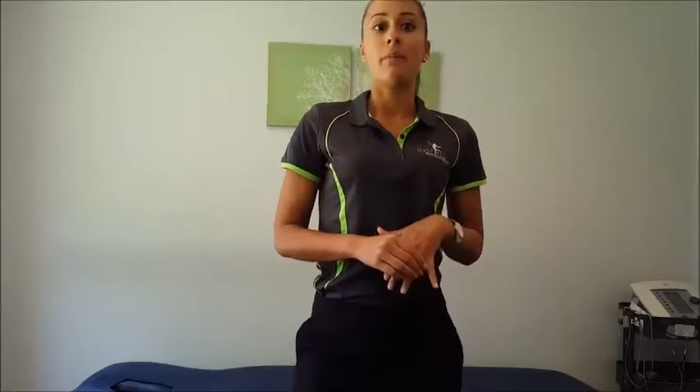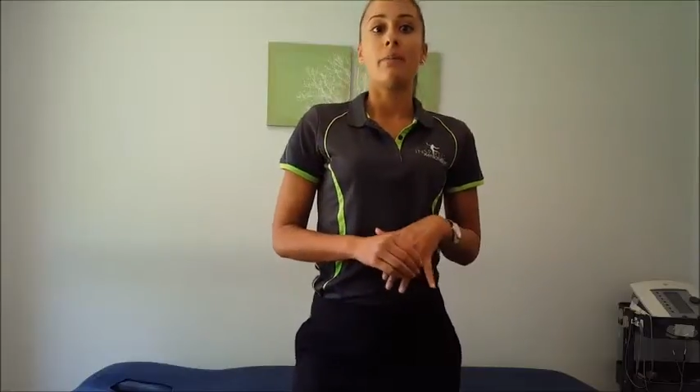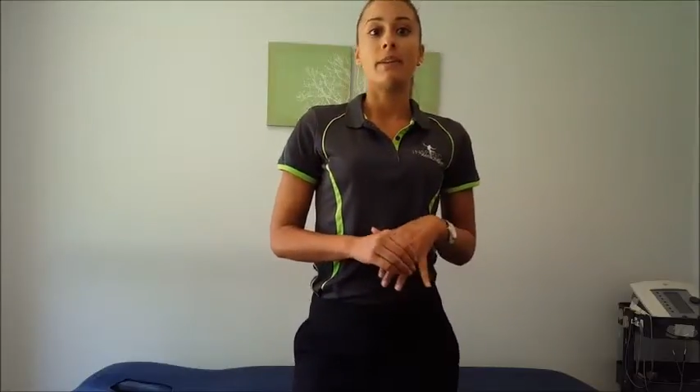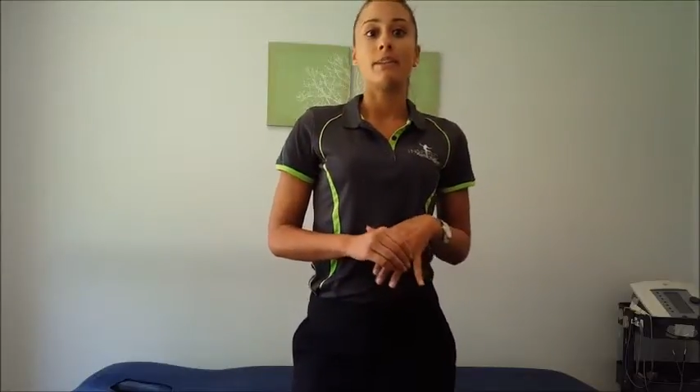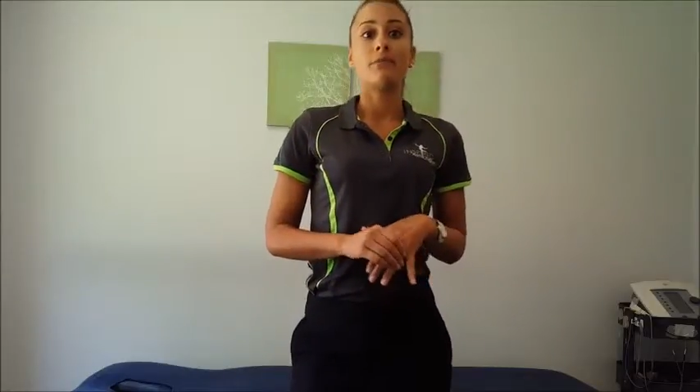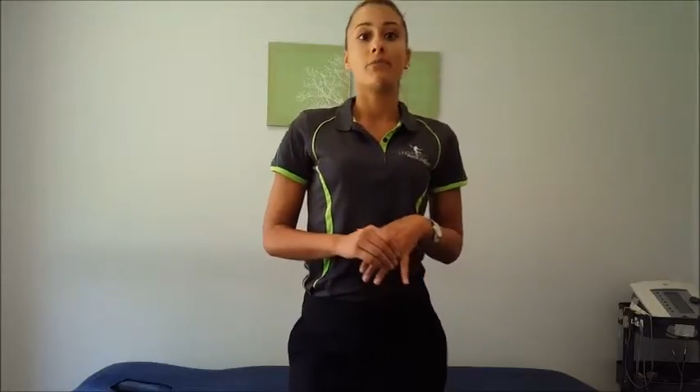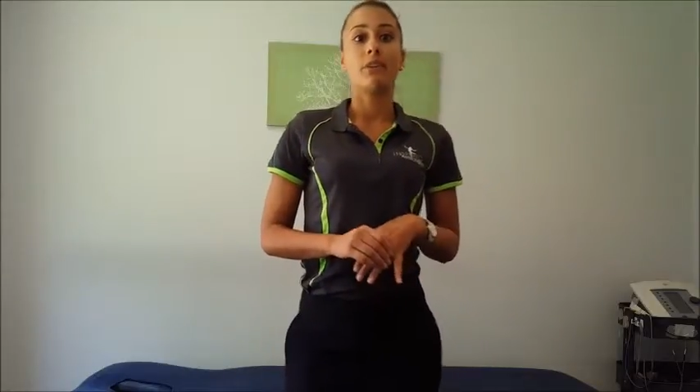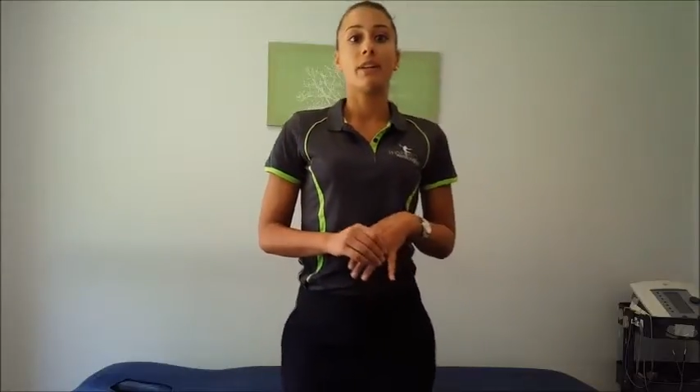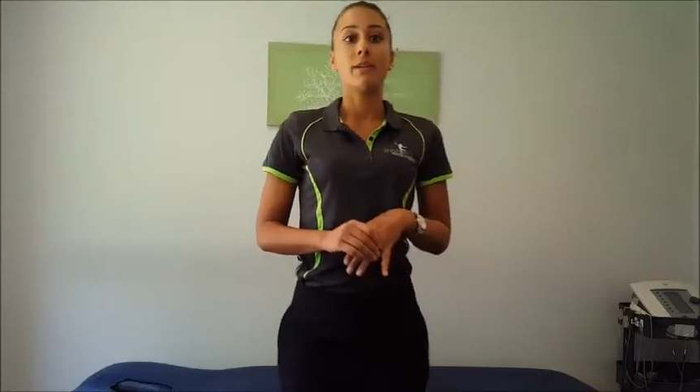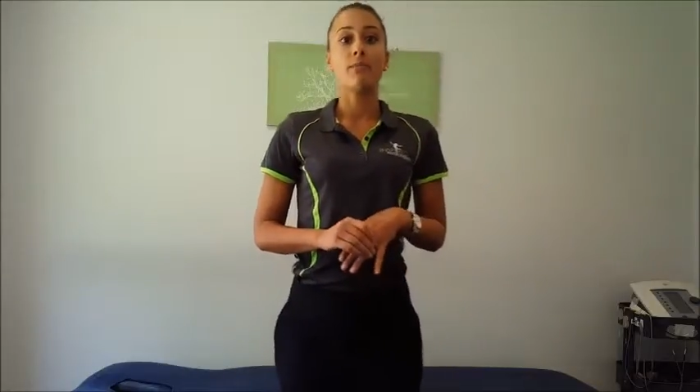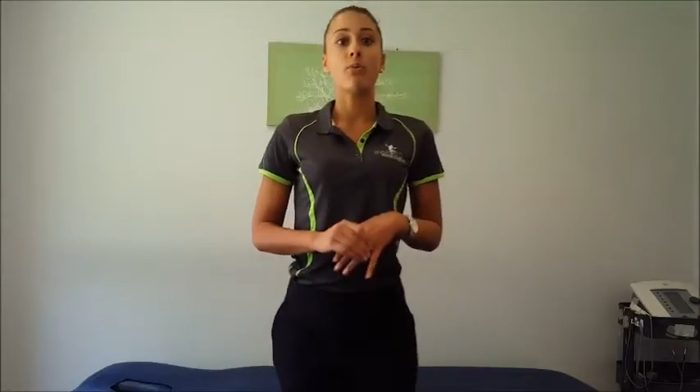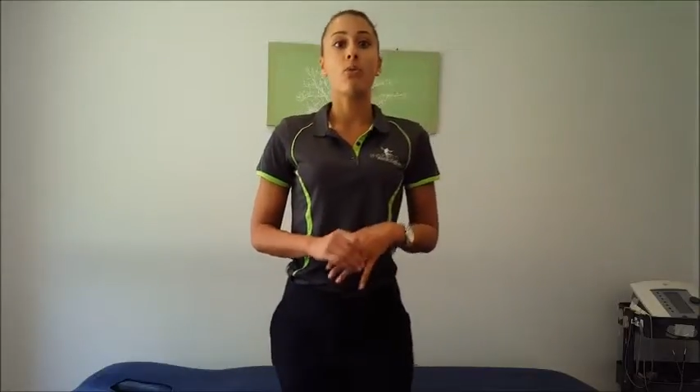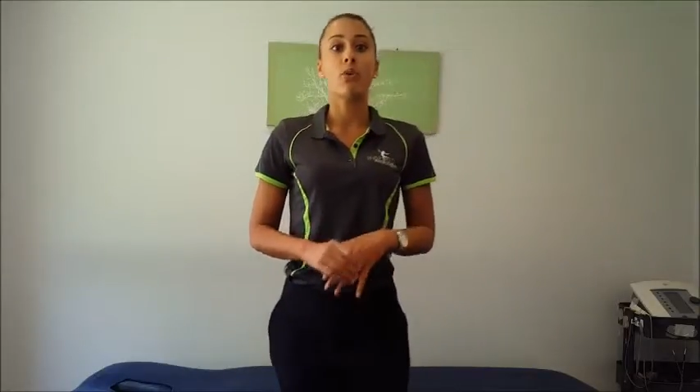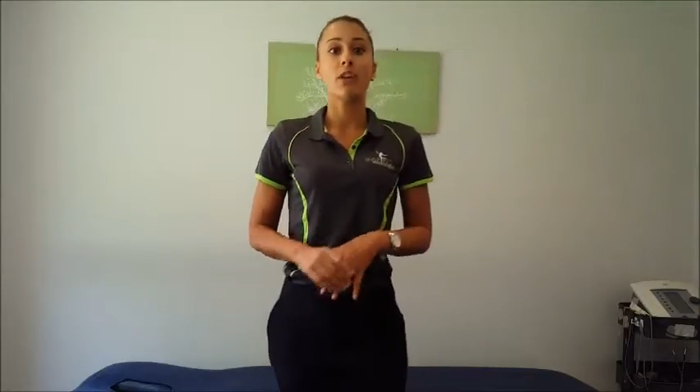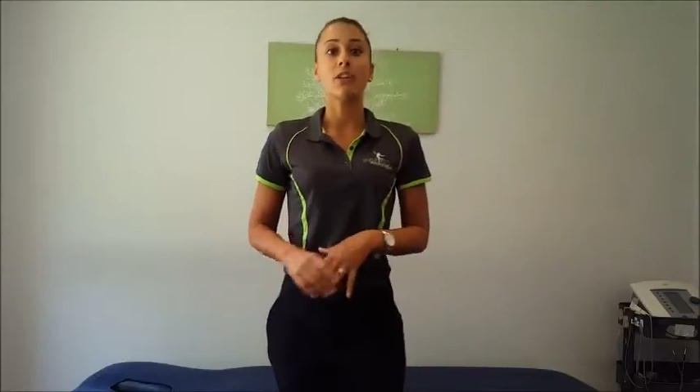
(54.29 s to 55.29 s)
But it's really
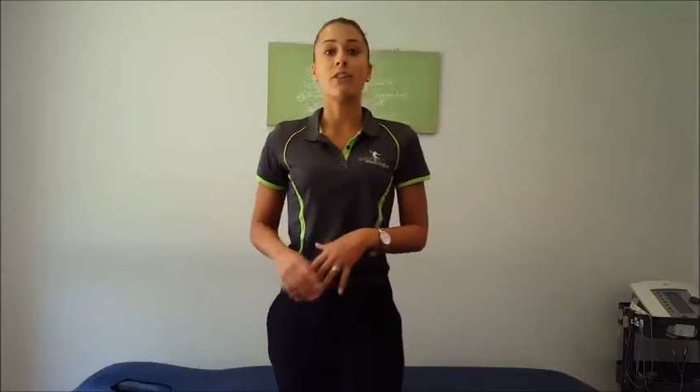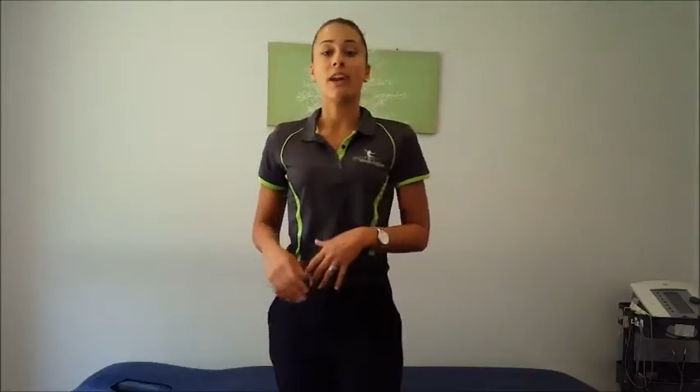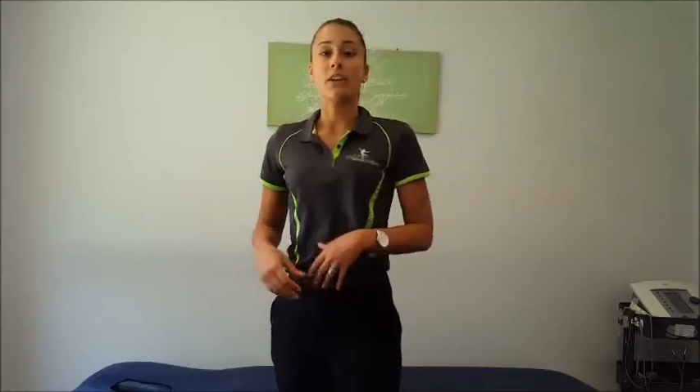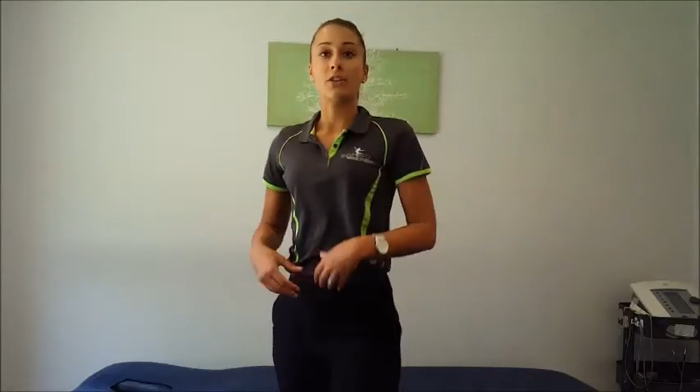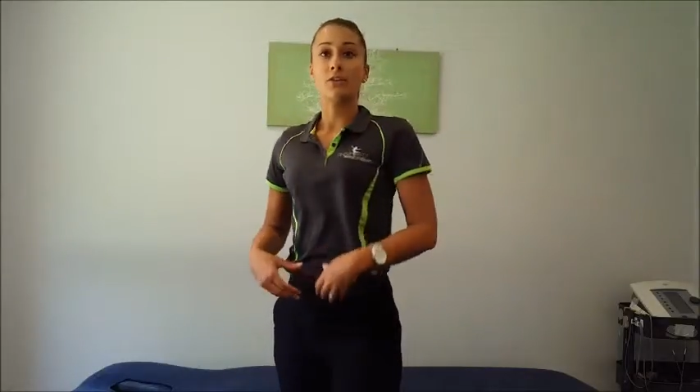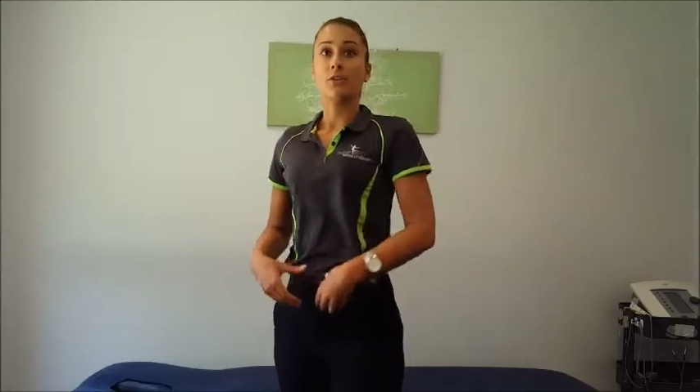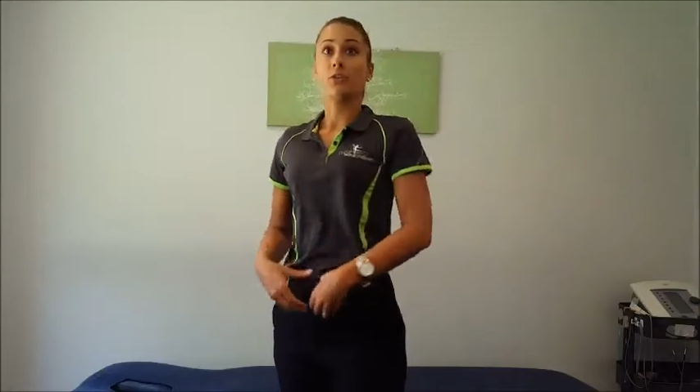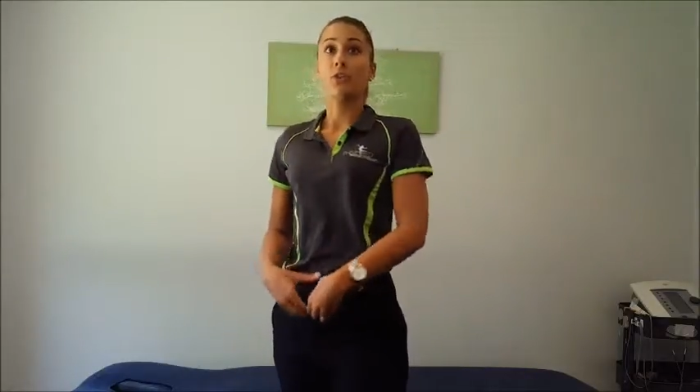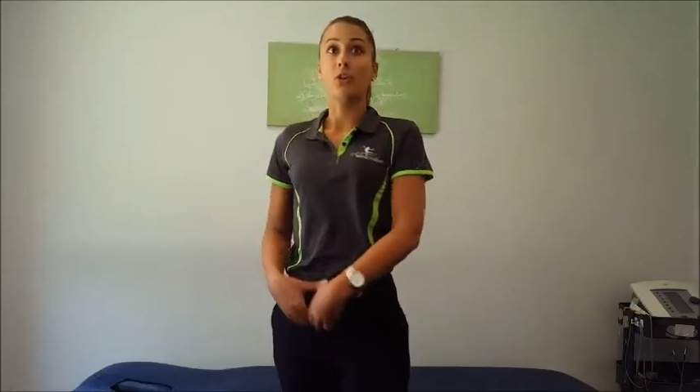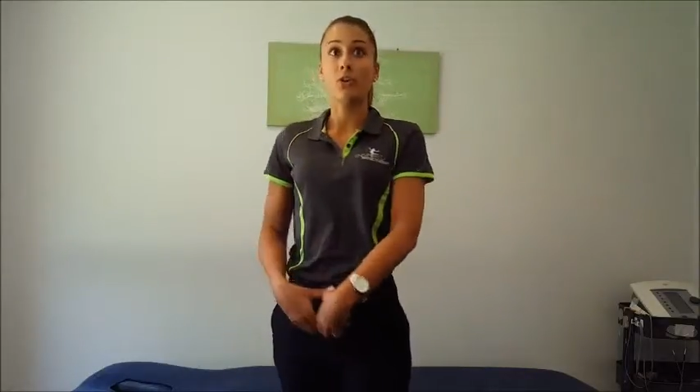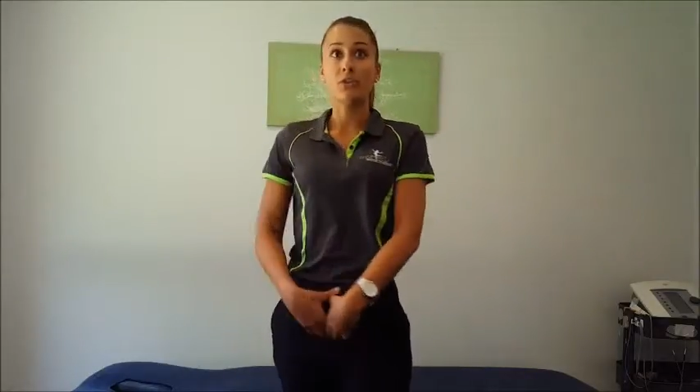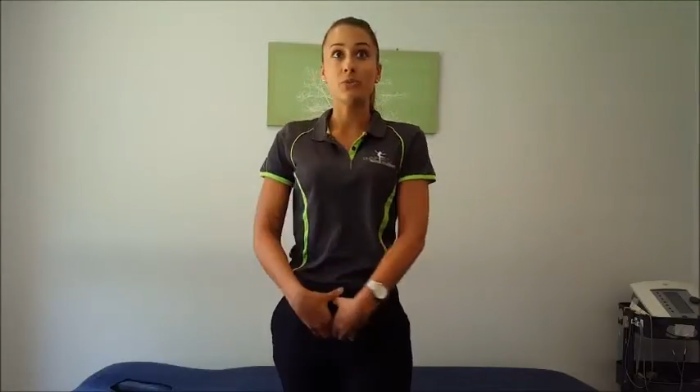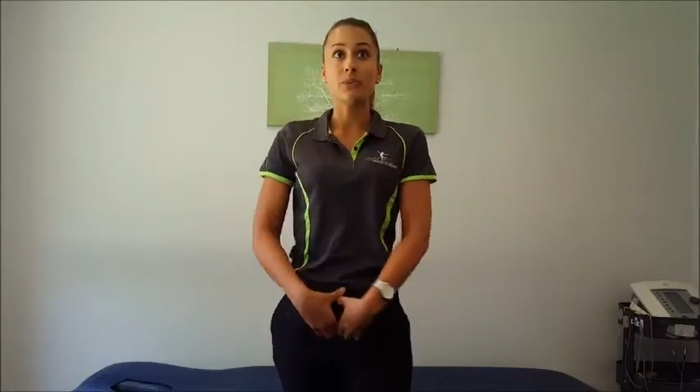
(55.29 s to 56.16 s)
important that you learn